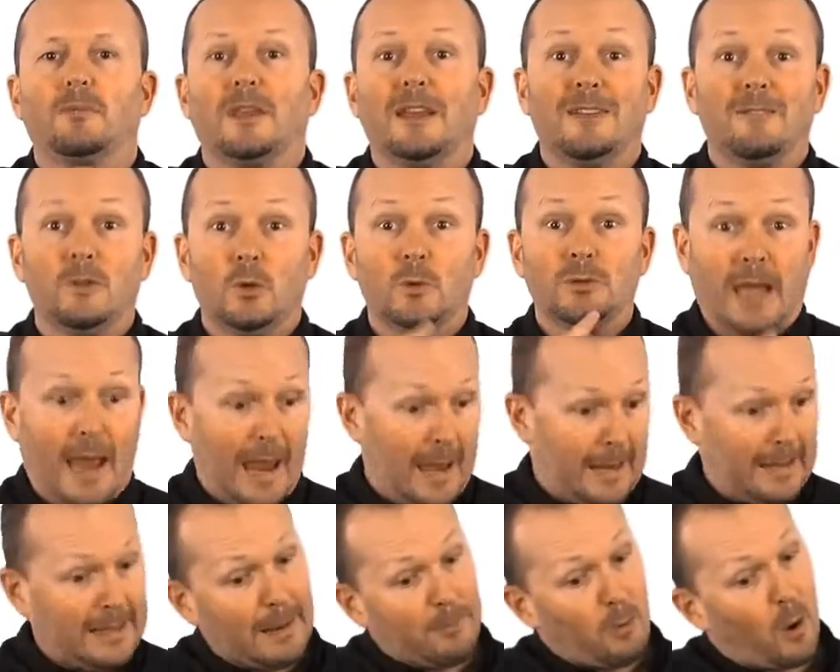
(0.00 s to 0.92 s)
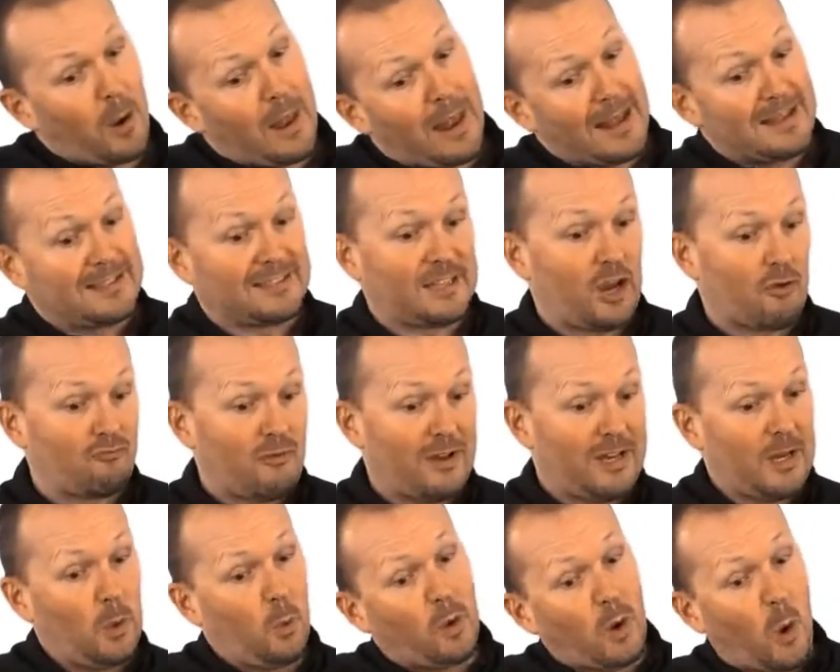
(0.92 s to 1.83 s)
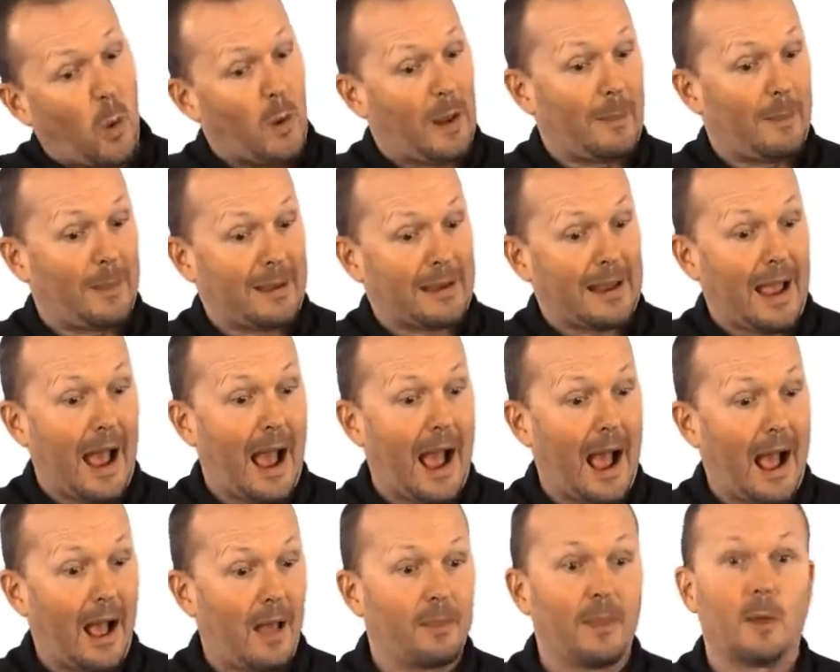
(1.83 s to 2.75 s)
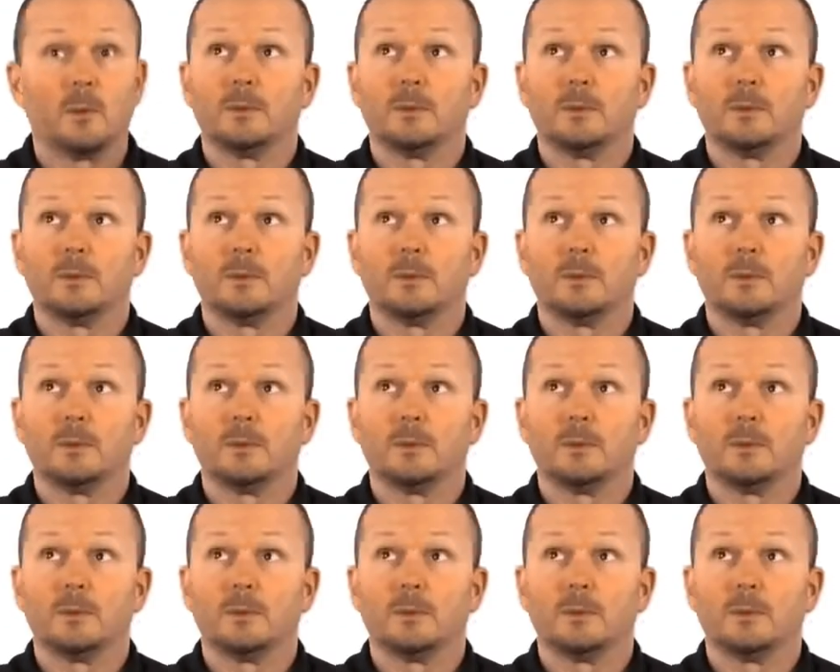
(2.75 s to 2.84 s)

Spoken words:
we're going in the car, they'll say, car,